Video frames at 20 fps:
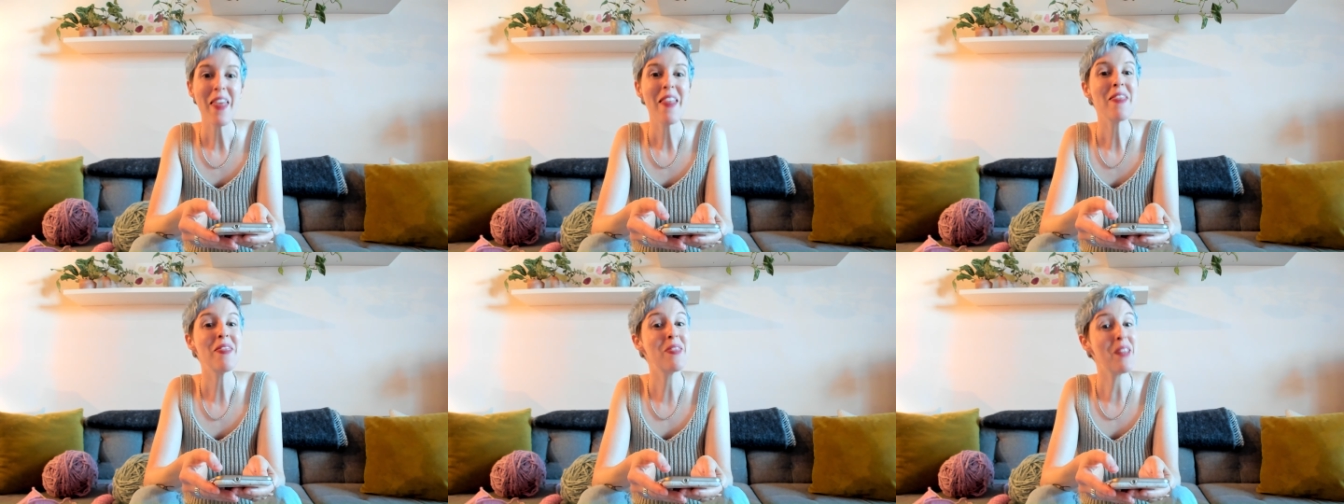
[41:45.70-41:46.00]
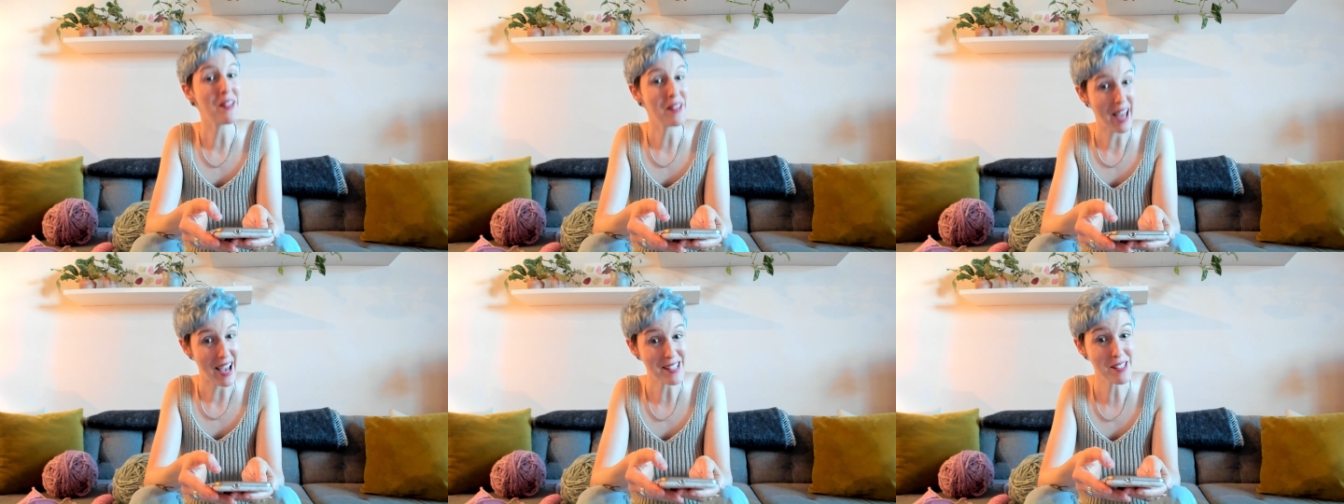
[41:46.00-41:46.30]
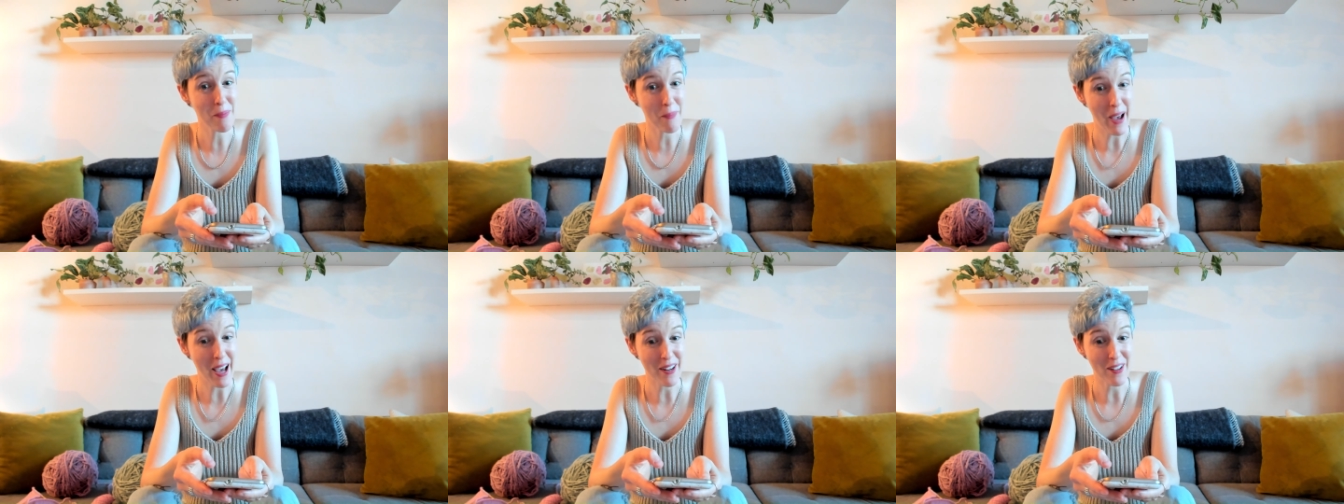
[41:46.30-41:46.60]
The
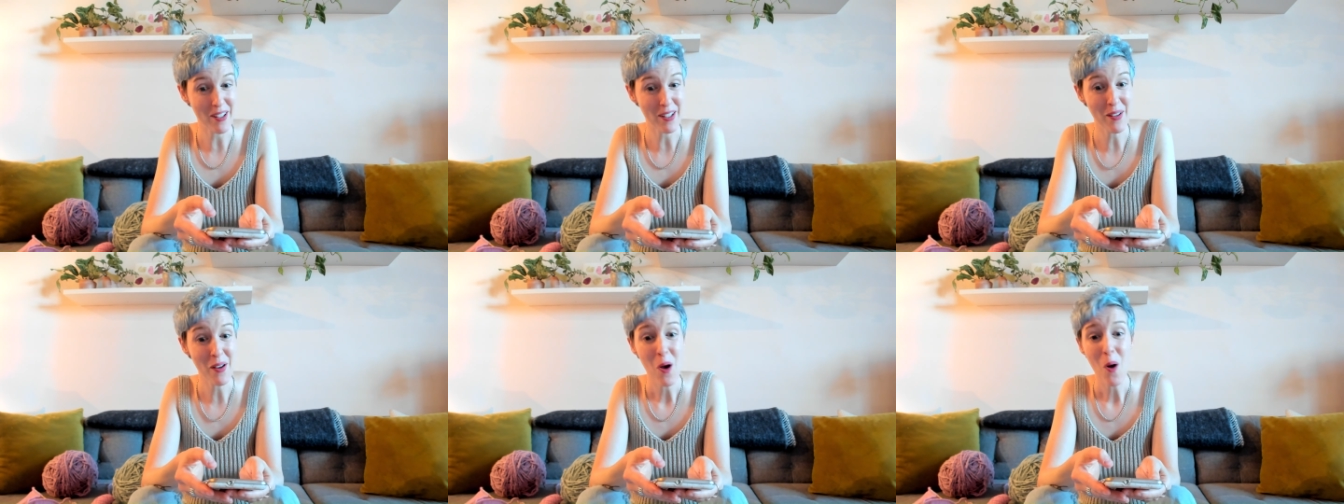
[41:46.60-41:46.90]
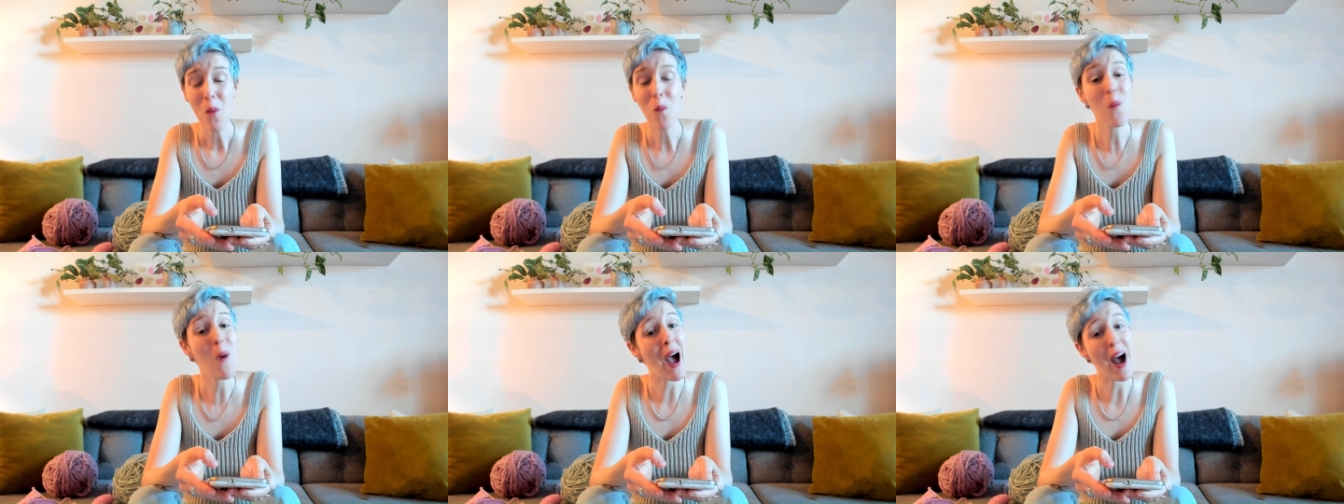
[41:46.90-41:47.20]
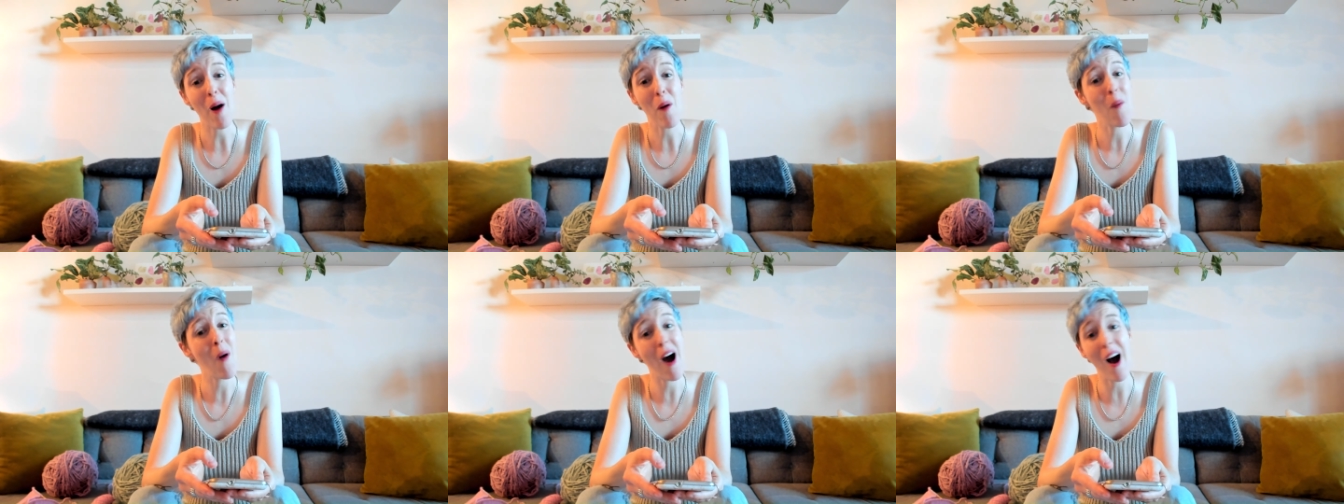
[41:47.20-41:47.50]
last pattern.
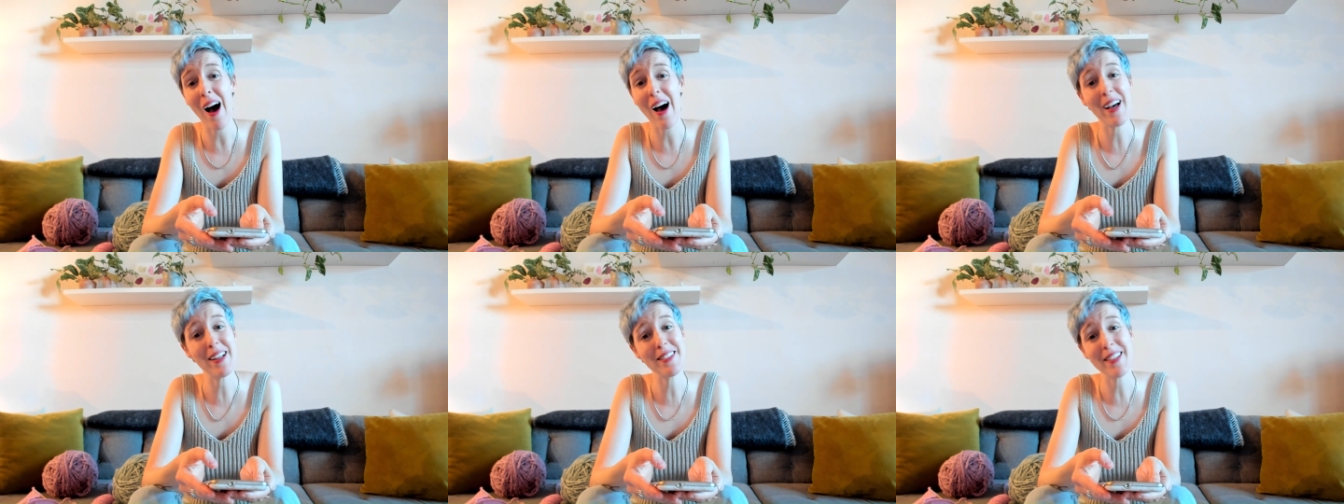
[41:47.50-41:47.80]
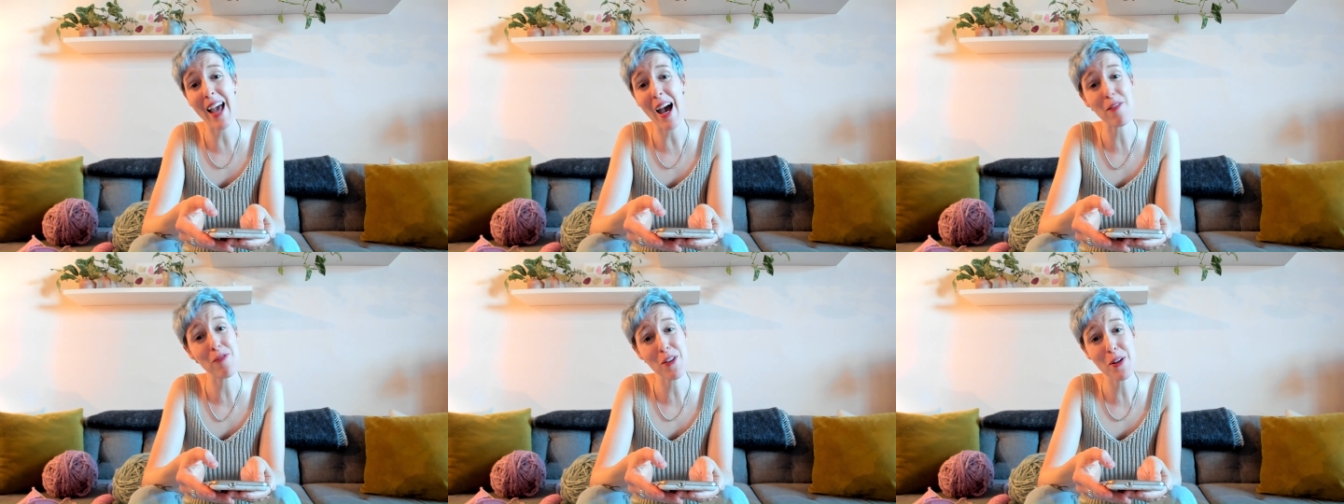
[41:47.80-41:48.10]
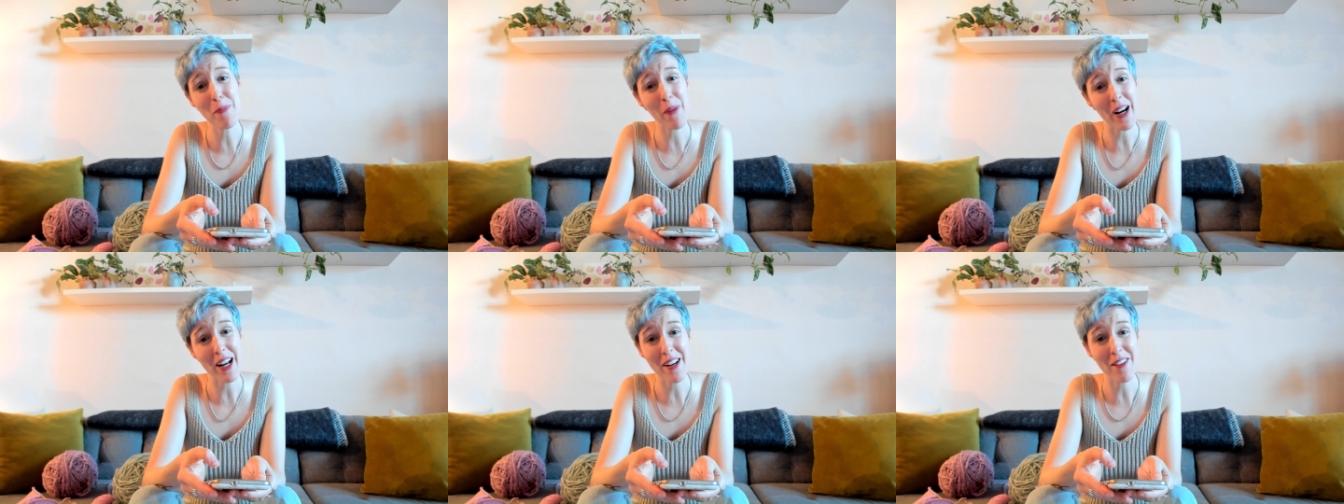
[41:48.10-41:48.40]
Wow,
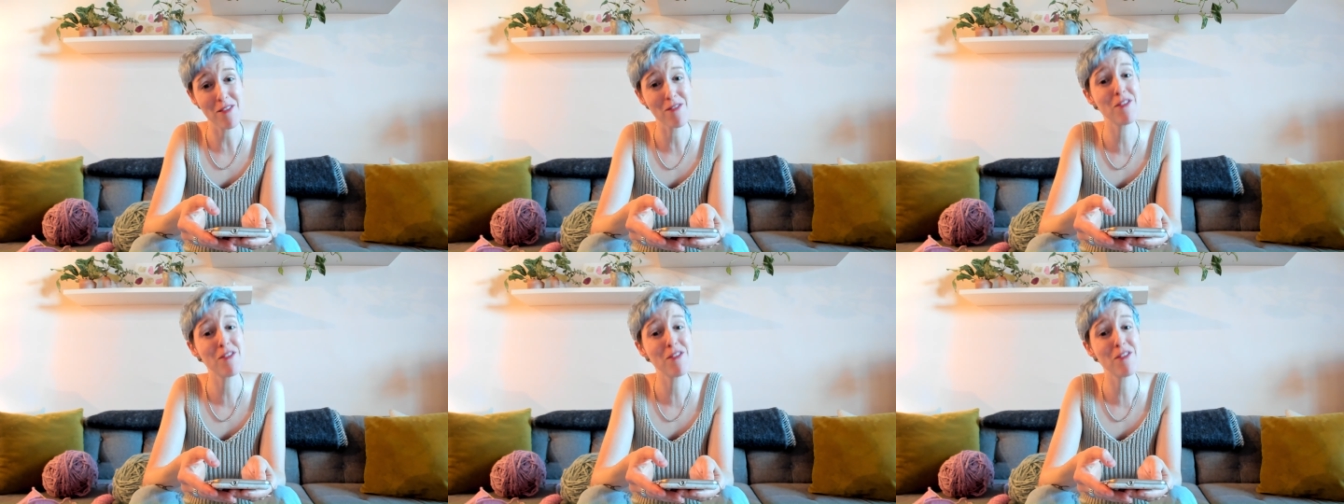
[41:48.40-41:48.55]
everybody,